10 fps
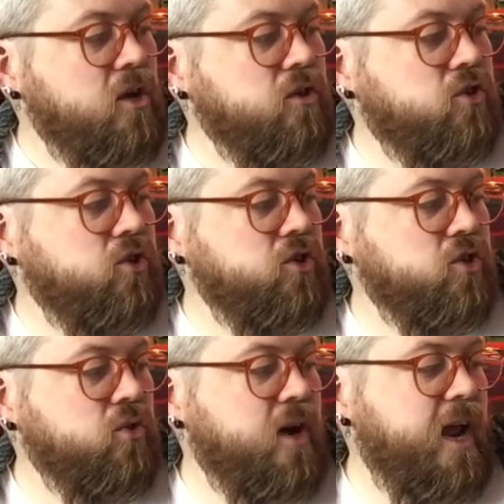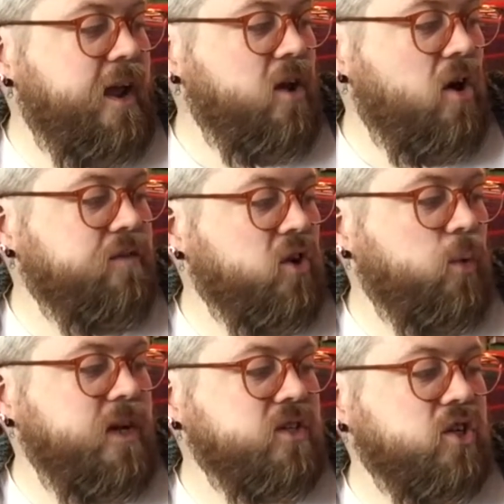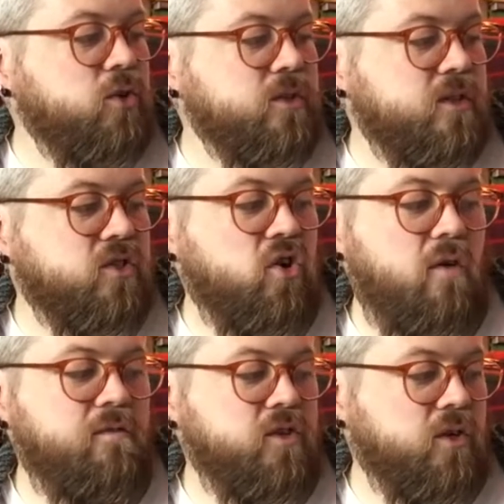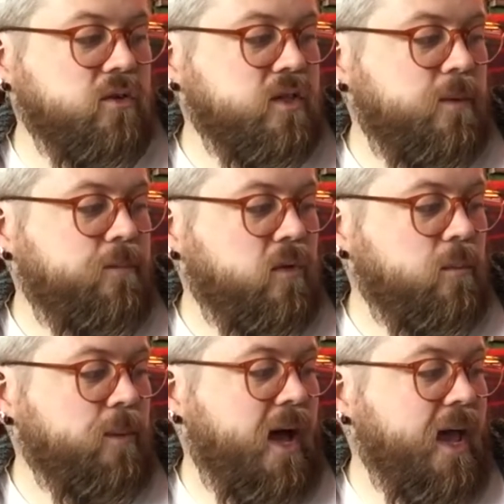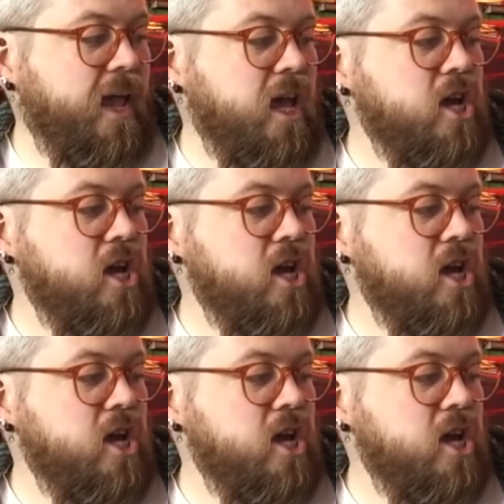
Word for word: the true story of the Queen's closest confidant by